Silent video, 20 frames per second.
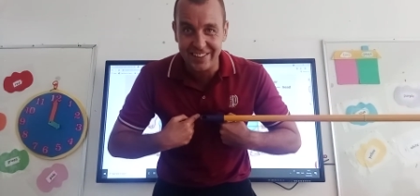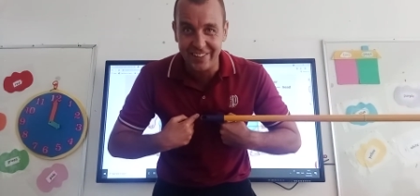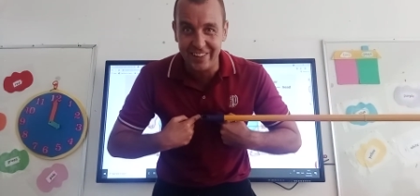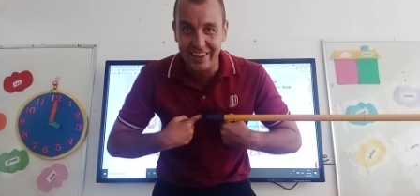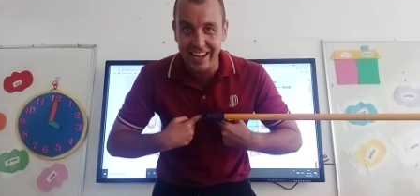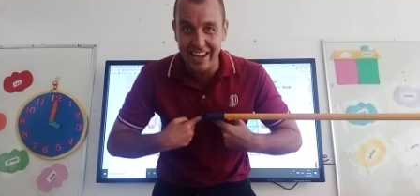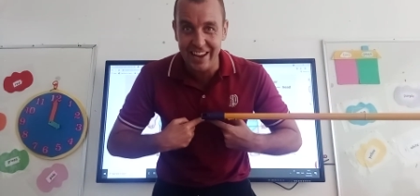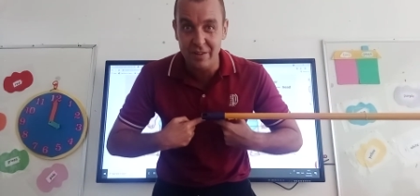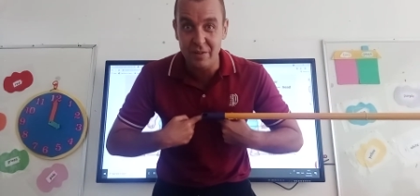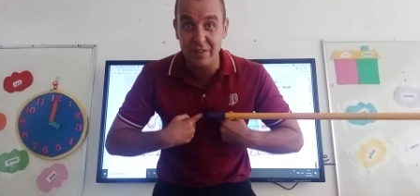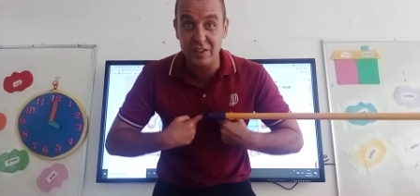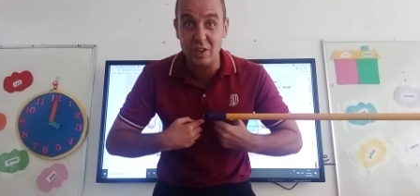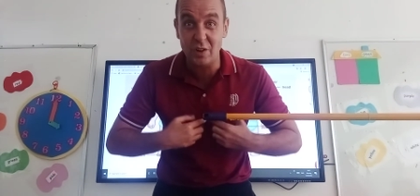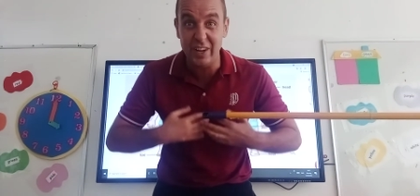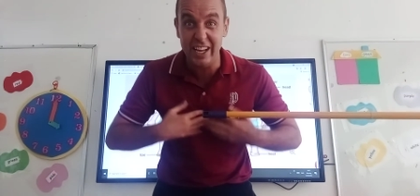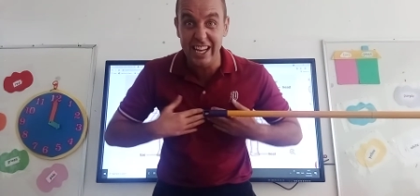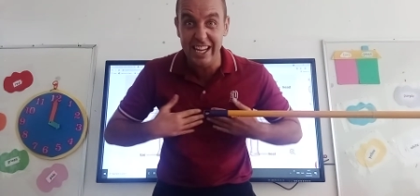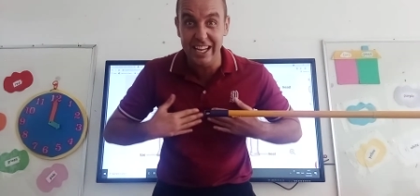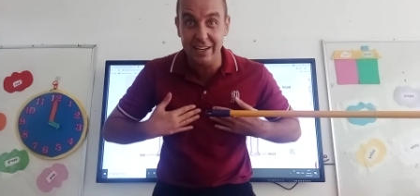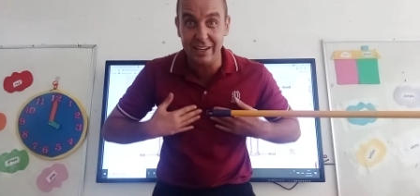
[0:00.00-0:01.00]
Okay, so
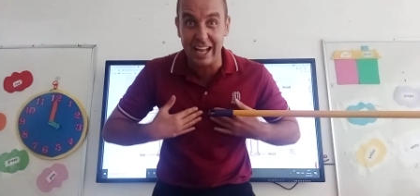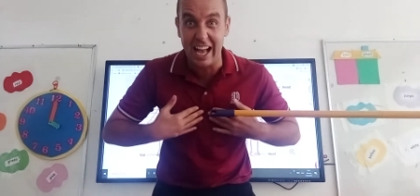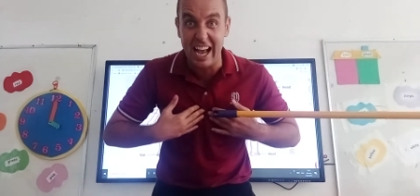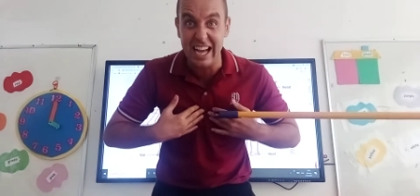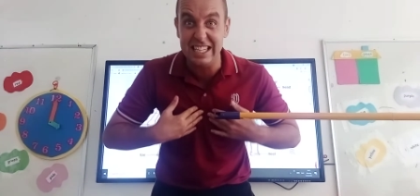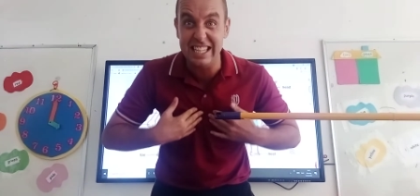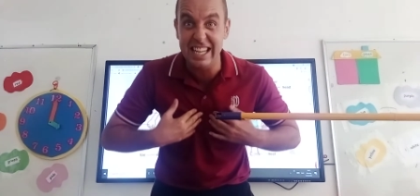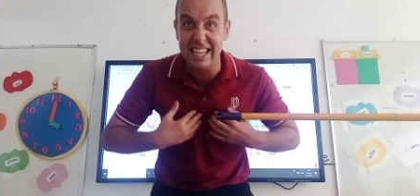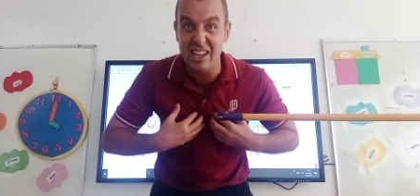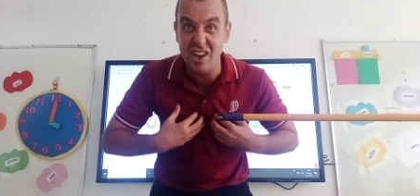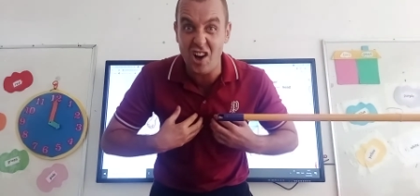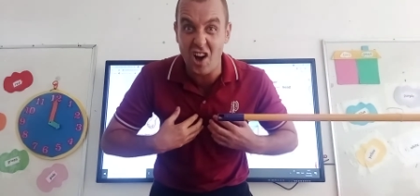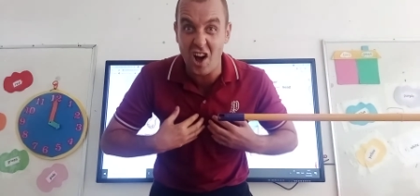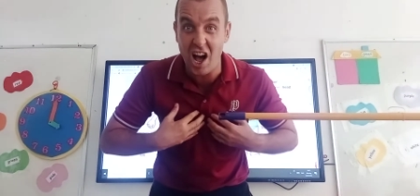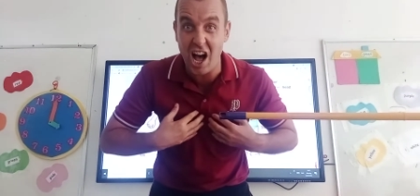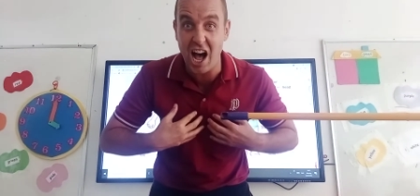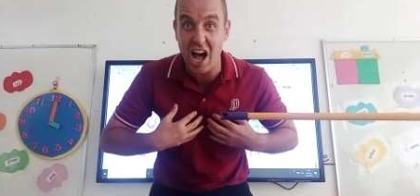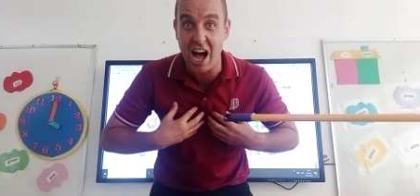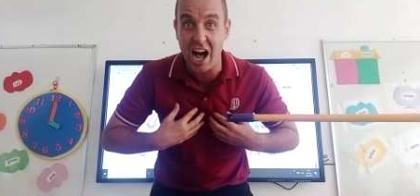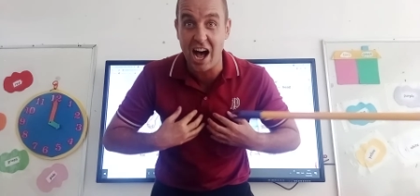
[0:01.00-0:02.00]
here, guys, your
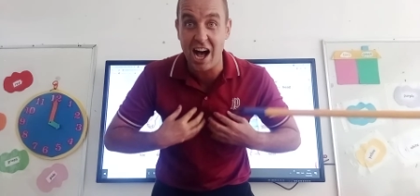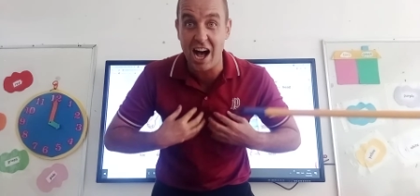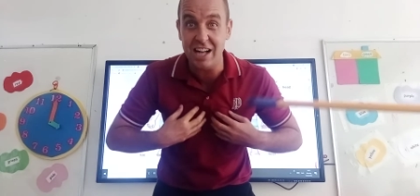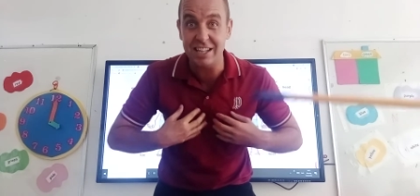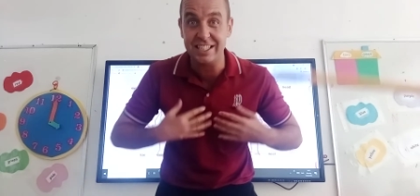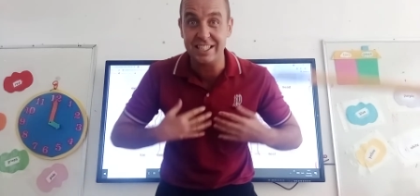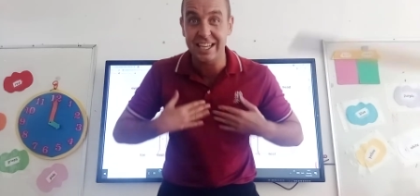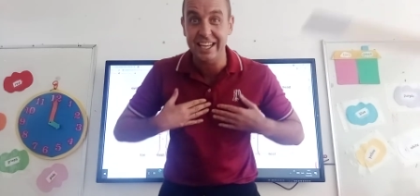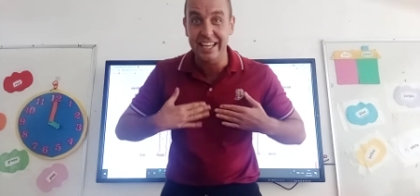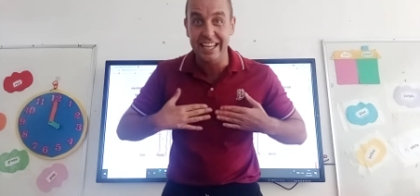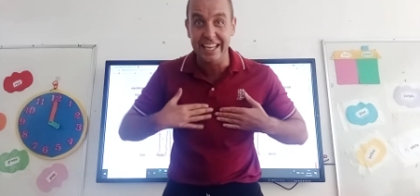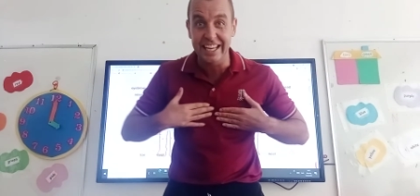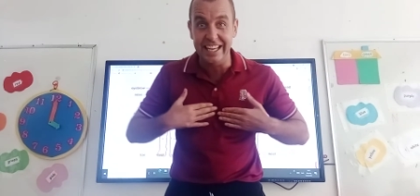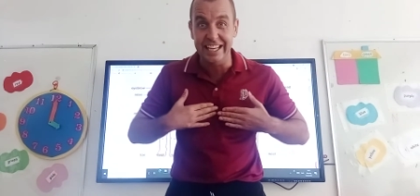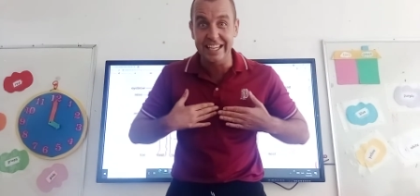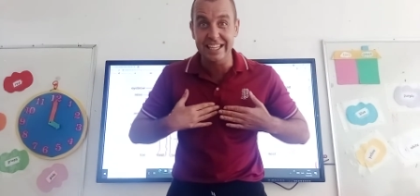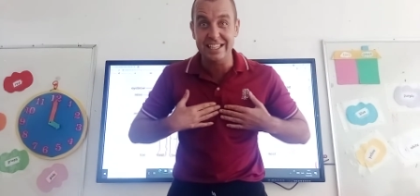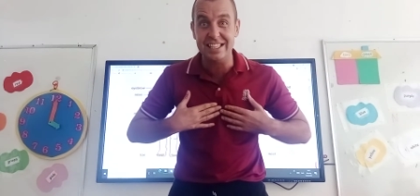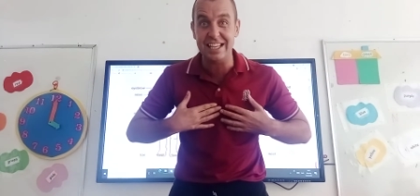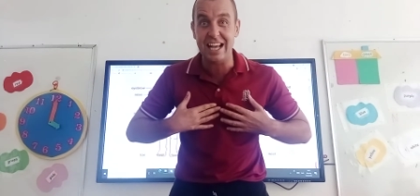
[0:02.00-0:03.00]
heart
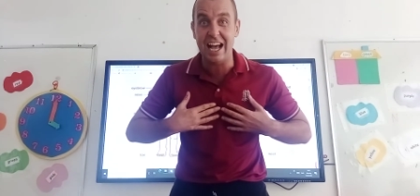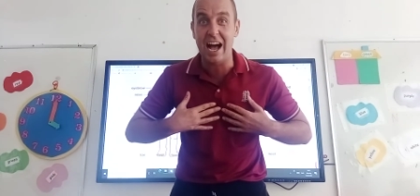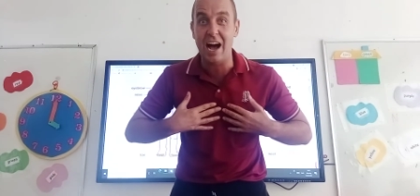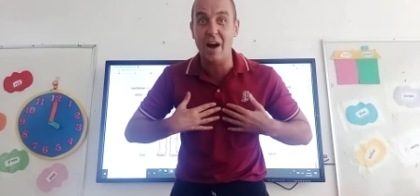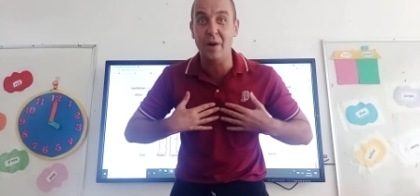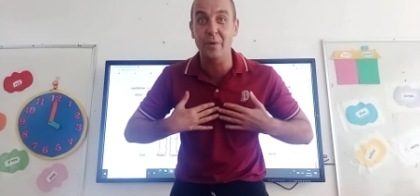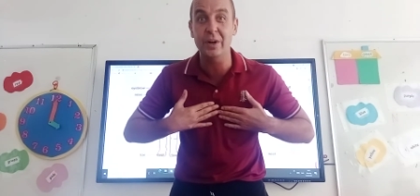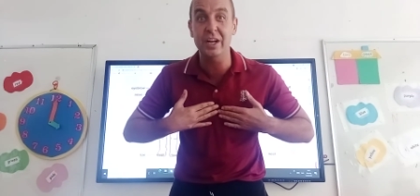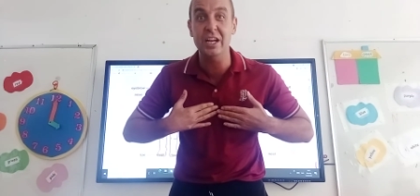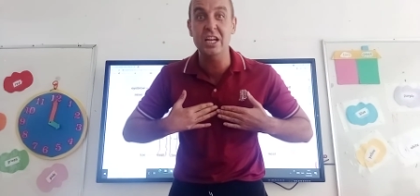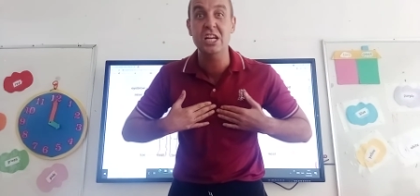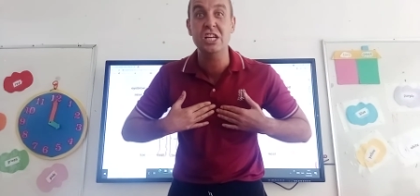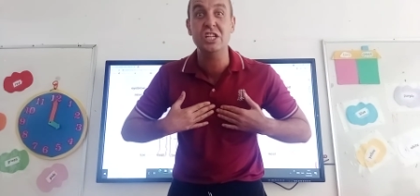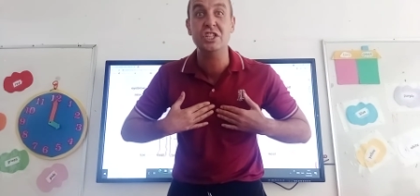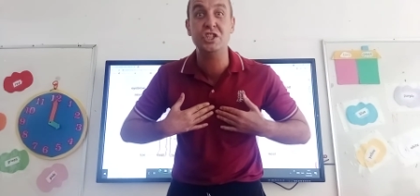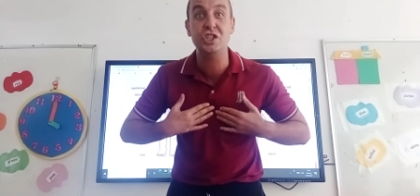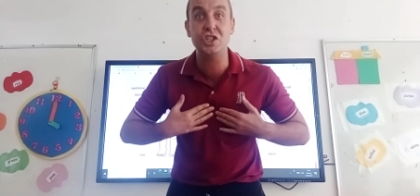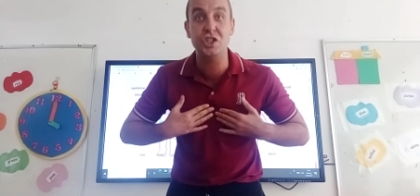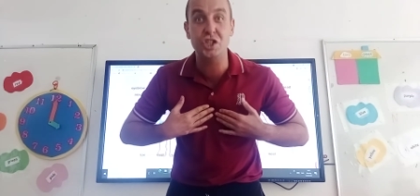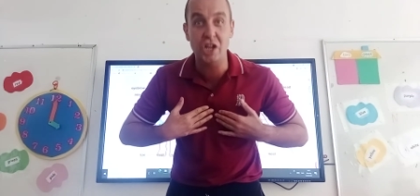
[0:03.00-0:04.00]
is
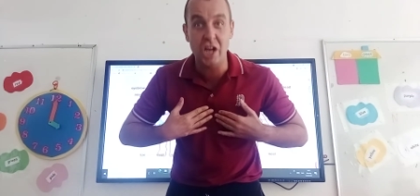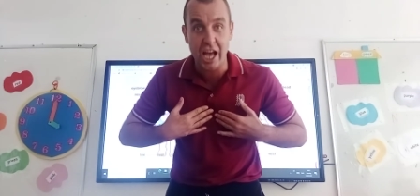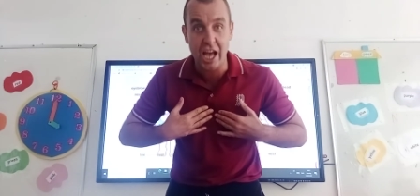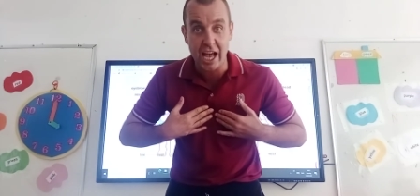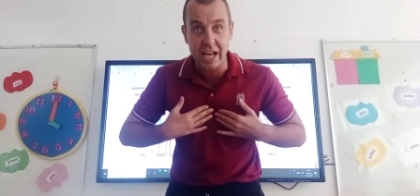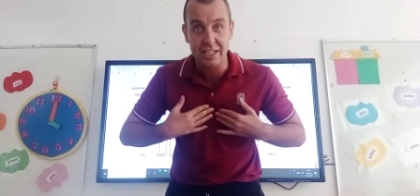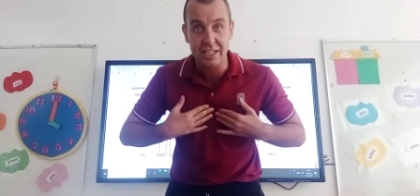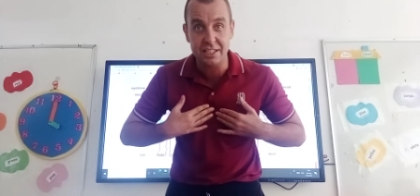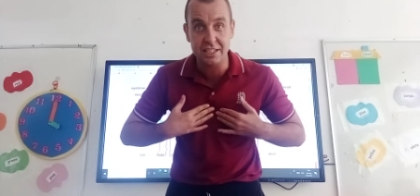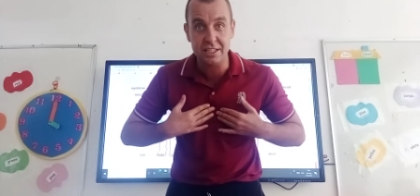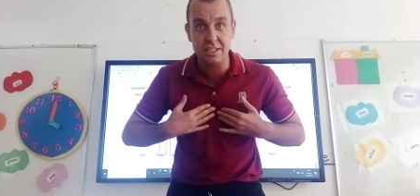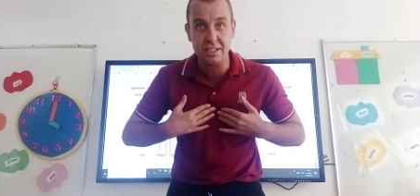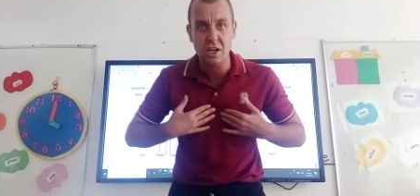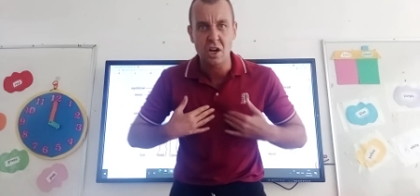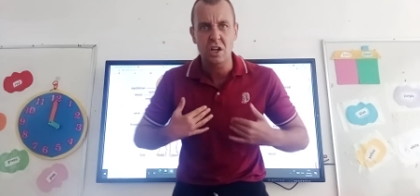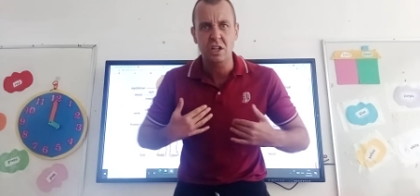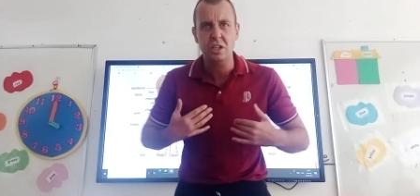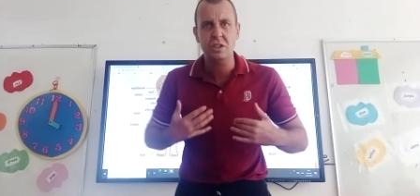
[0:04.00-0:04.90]
our chest.